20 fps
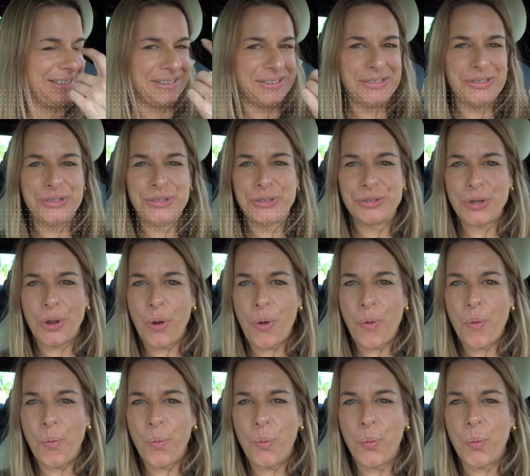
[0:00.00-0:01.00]

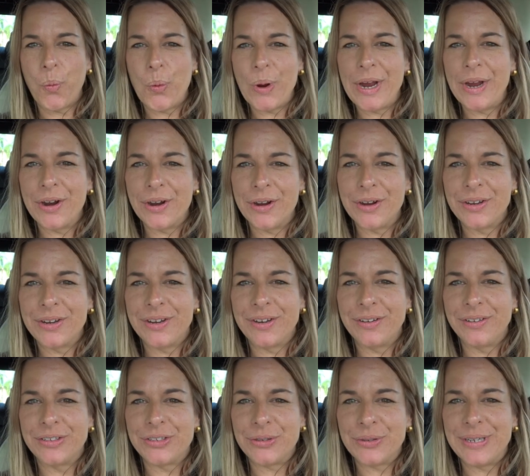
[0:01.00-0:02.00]
so weird
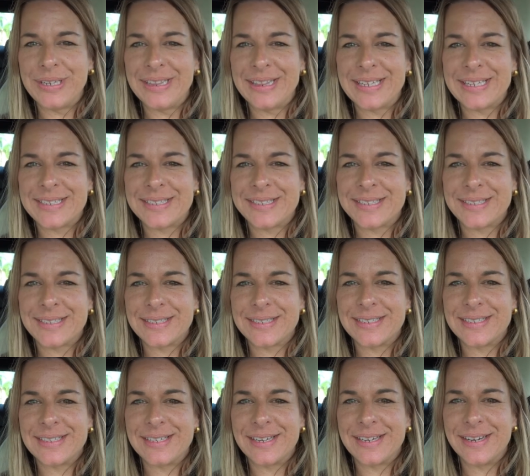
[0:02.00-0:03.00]
doing this
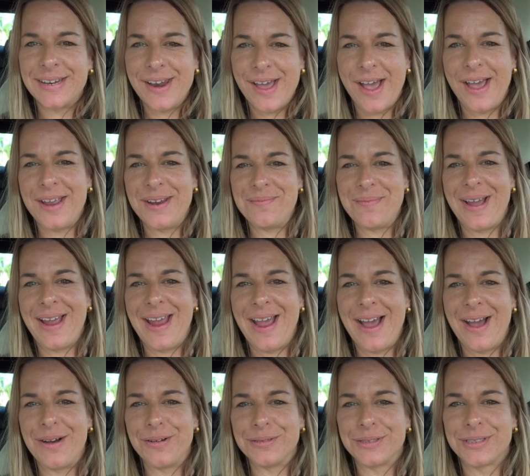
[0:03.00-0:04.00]
not in my
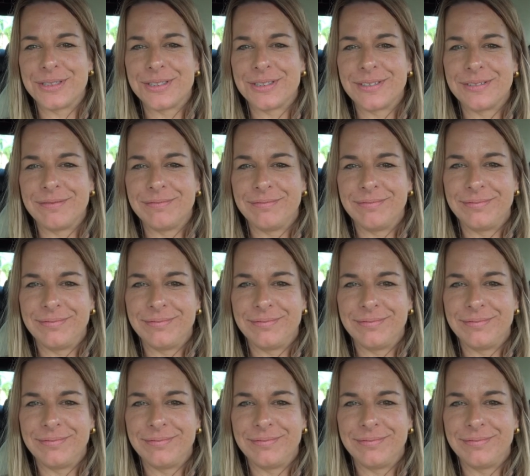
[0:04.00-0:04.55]
house.